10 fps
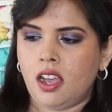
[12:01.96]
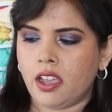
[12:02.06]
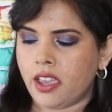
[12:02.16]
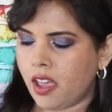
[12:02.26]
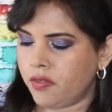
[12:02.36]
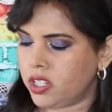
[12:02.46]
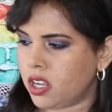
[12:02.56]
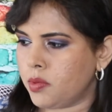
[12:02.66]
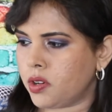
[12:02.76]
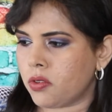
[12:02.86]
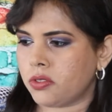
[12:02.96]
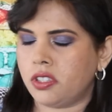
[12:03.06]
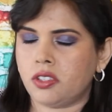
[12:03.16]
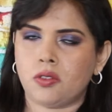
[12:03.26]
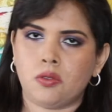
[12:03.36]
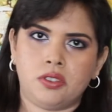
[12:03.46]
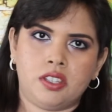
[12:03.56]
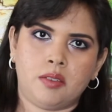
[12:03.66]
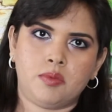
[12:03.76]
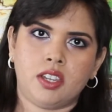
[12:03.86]
I haven't come across this
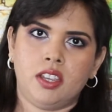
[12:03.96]
concept